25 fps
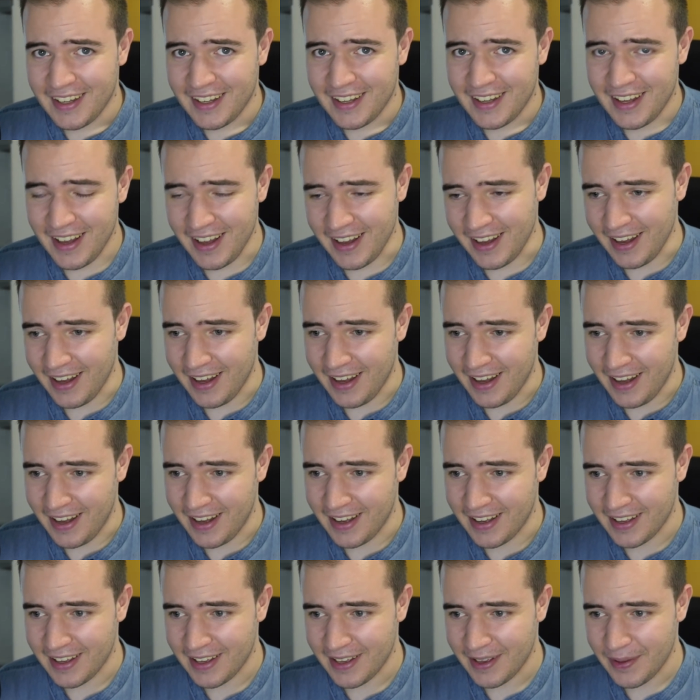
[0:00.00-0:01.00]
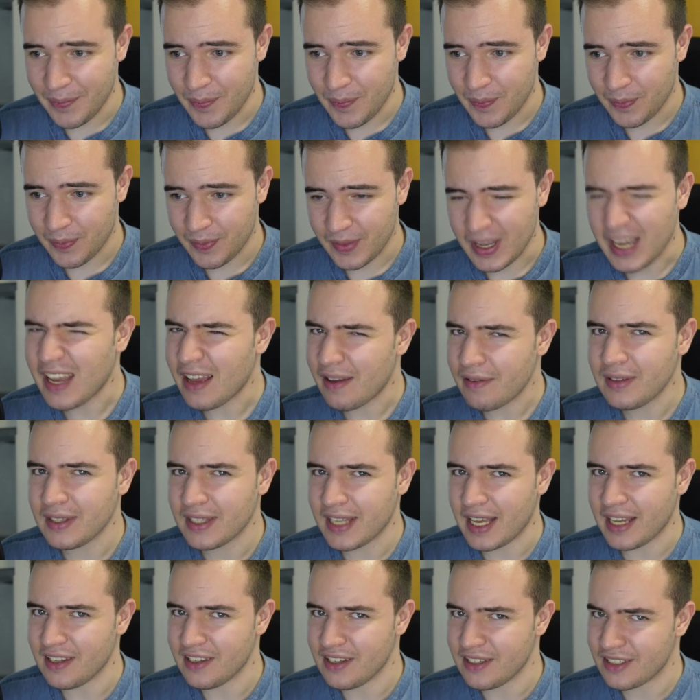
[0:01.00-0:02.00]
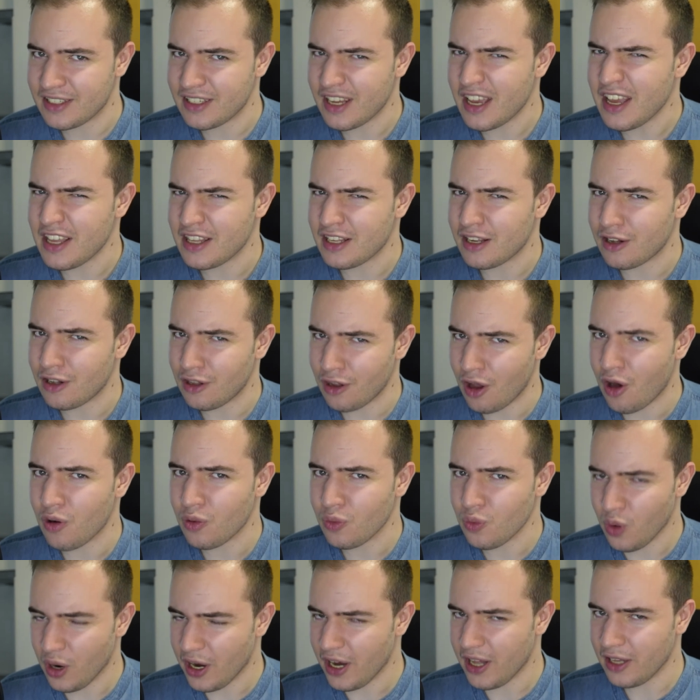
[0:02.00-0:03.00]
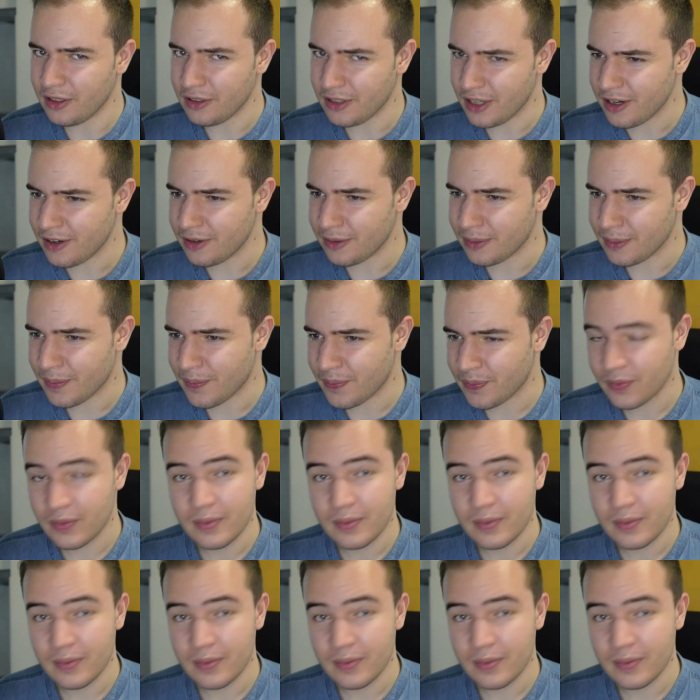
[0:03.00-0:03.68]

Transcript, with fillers: Ah, I haven't done this in a long while, you know?